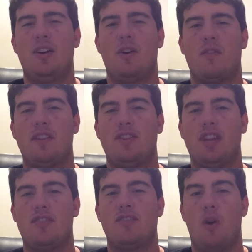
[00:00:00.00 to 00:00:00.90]
or they
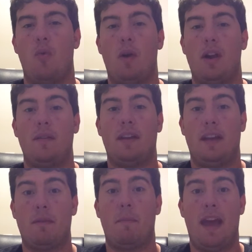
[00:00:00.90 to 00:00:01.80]
just don't want
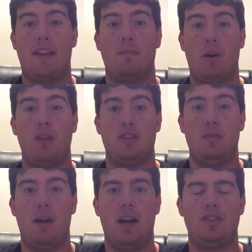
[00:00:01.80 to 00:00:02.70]
him to pass the ball too
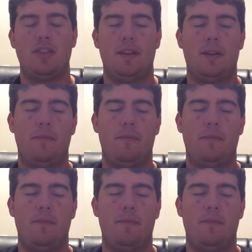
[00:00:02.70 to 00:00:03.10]
much.